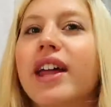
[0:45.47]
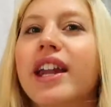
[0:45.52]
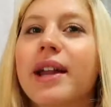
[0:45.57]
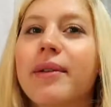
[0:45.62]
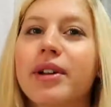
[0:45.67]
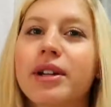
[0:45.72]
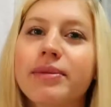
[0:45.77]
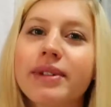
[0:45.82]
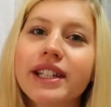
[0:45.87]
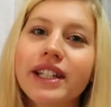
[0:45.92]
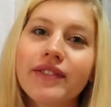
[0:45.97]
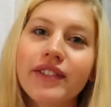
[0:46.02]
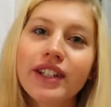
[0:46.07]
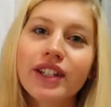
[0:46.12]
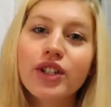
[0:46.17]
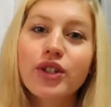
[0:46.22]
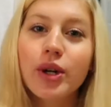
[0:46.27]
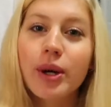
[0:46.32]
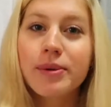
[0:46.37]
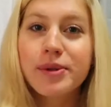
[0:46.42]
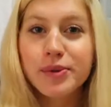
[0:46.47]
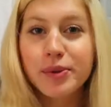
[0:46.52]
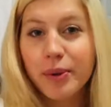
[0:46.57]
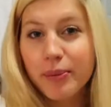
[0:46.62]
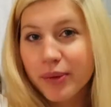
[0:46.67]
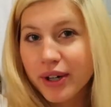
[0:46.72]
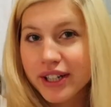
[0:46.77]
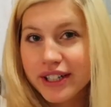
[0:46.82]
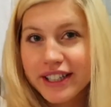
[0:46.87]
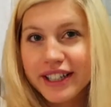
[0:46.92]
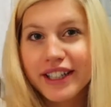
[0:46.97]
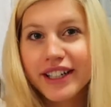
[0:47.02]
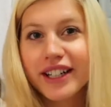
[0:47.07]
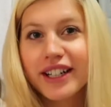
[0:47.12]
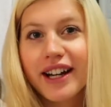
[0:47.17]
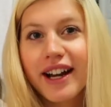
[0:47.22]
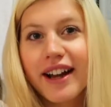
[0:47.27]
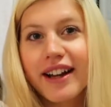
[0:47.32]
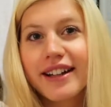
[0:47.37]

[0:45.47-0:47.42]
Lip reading: and I'm going to be living in the dorms one more year,